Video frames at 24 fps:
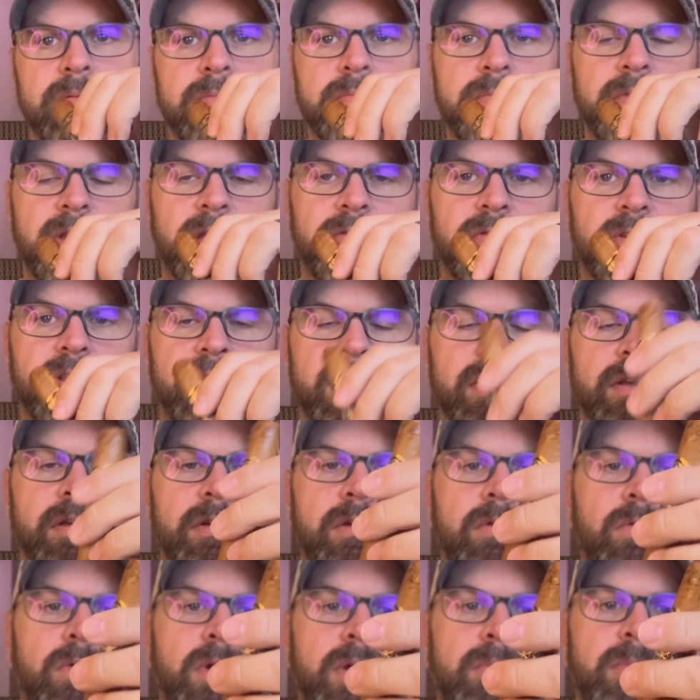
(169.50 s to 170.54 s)
definitely a
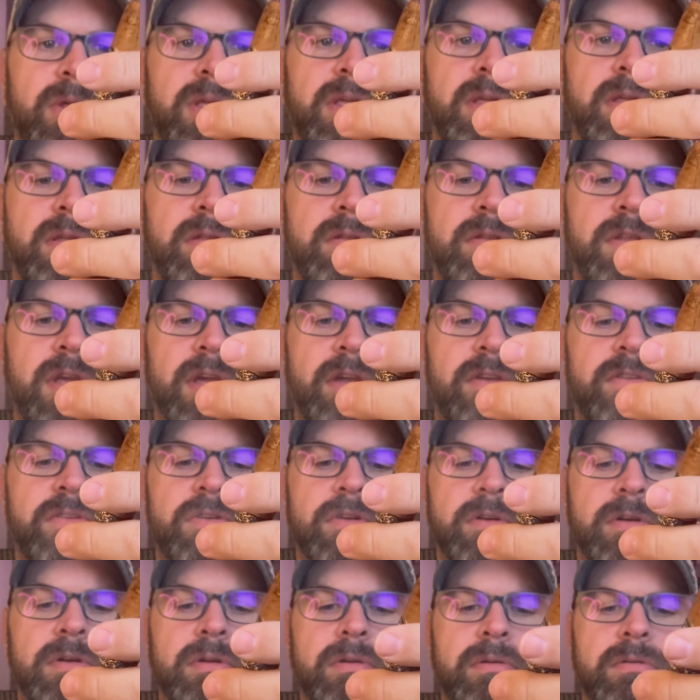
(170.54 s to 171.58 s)
creamy
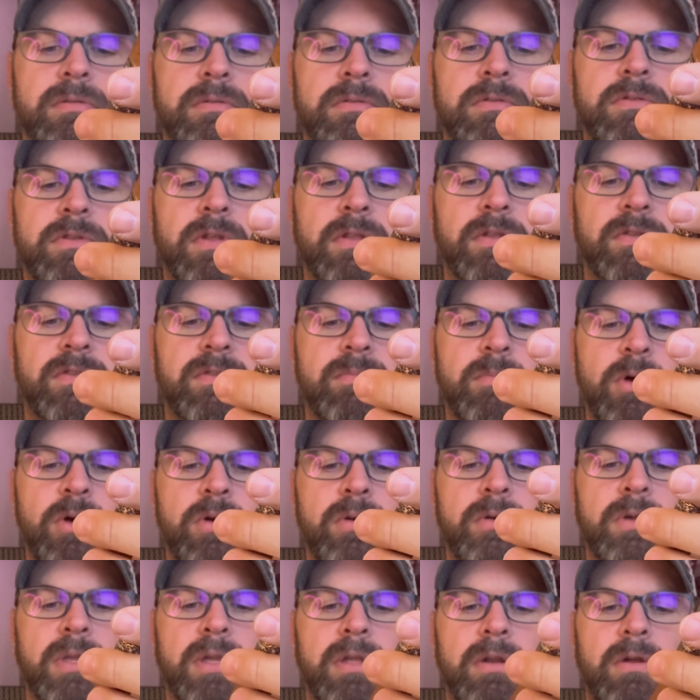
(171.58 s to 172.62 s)
texture to the smoke,
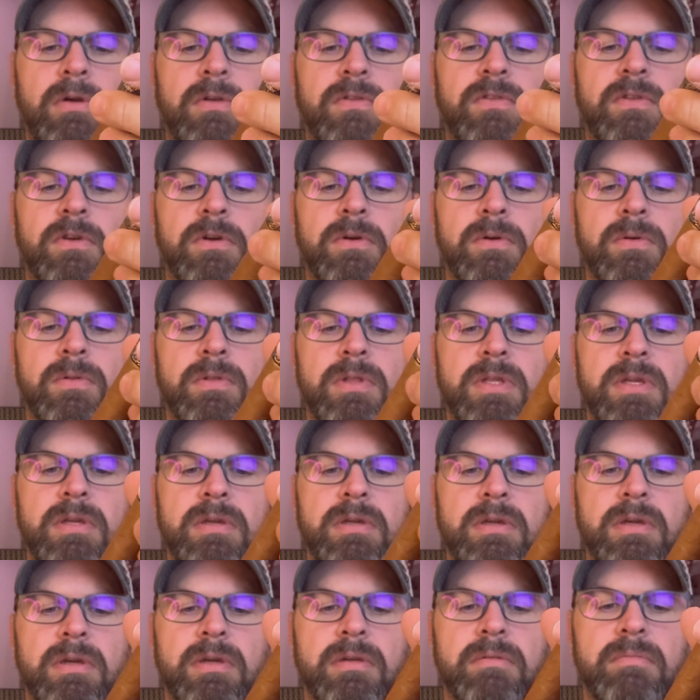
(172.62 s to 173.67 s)
and also the
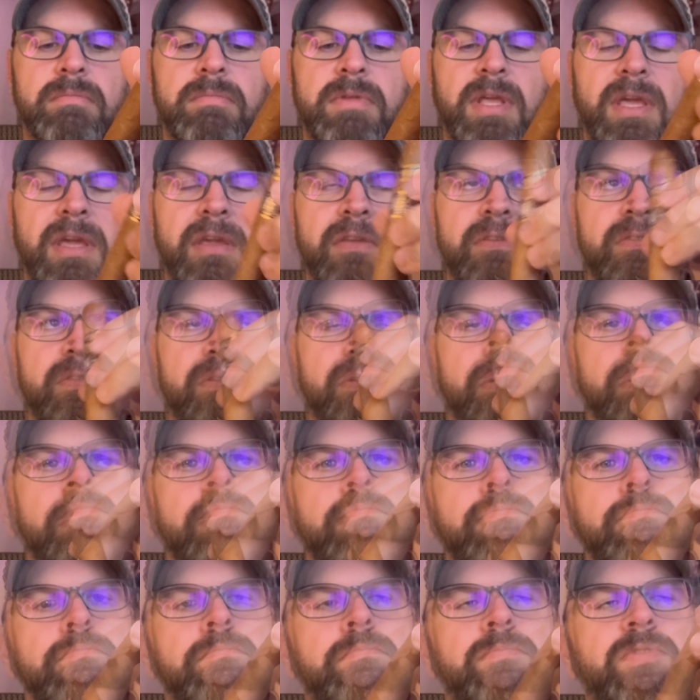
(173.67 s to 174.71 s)
taste.
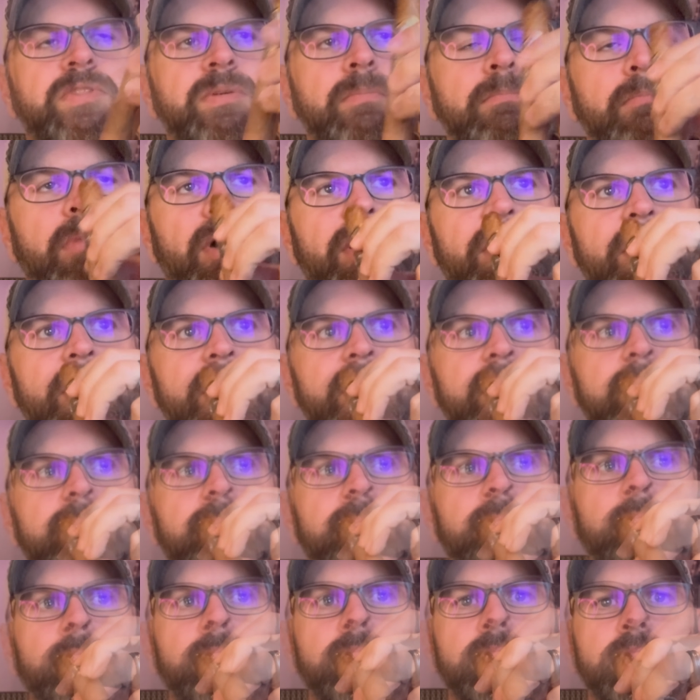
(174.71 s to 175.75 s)
Some butter,
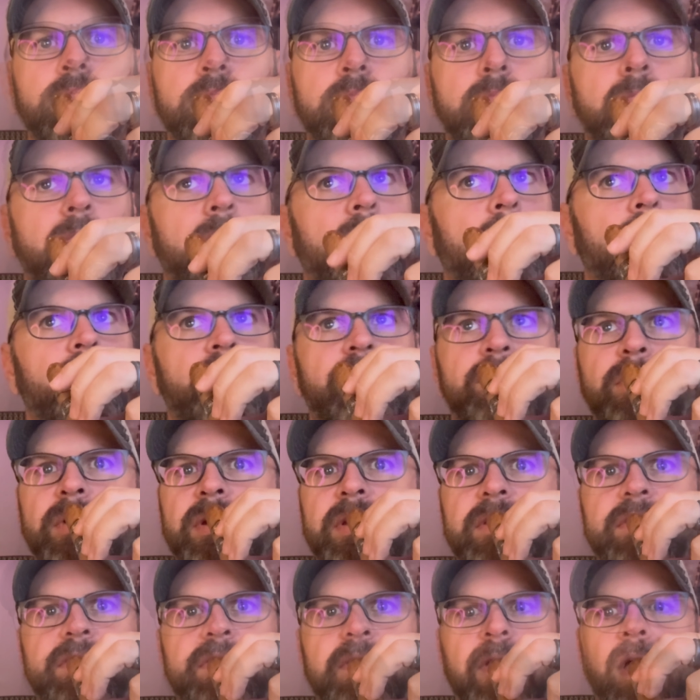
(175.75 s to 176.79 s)
no
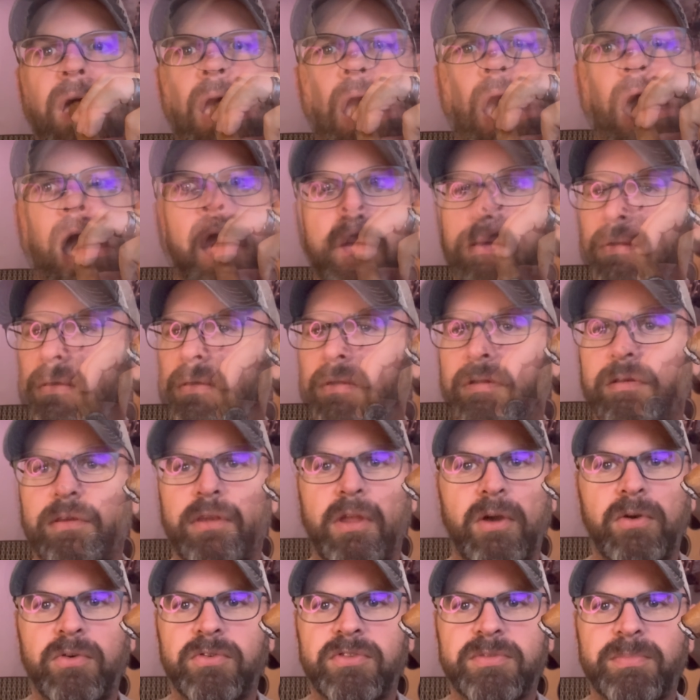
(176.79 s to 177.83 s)

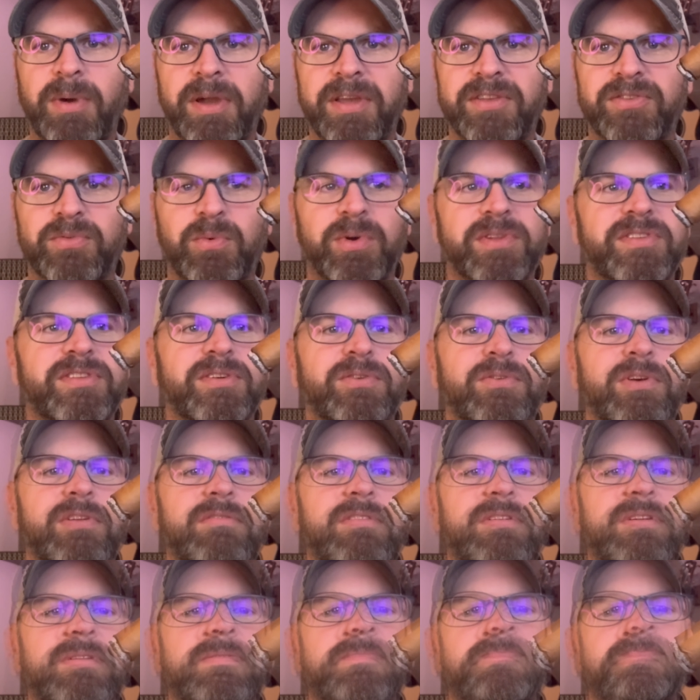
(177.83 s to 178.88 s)
spice
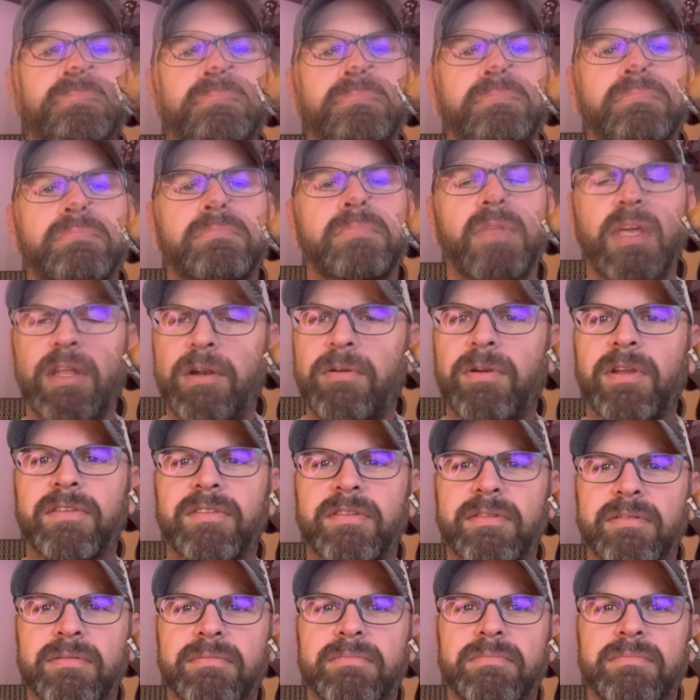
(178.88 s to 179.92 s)
whatsoever. Interesting.